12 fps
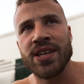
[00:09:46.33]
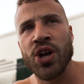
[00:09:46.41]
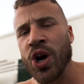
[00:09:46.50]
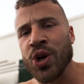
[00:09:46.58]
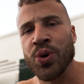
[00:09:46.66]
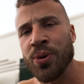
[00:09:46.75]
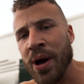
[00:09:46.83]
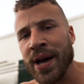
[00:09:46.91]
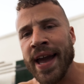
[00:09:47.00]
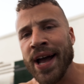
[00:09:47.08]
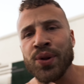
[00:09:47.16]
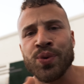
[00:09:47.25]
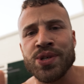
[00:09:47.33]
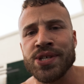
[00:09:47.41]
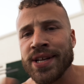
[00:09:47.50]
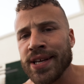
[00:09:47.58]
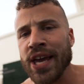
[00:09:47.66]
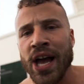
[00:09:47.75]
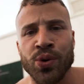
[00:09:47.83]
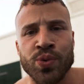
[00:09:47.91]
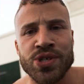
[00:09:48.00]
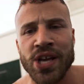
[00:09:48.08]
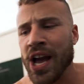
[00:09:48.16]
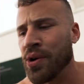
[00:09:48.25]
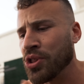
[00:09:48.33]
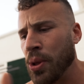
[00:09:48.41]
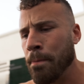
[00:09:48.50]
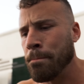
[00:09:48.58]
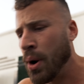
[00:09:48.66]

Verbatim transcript: arguing about calories in, calories out in the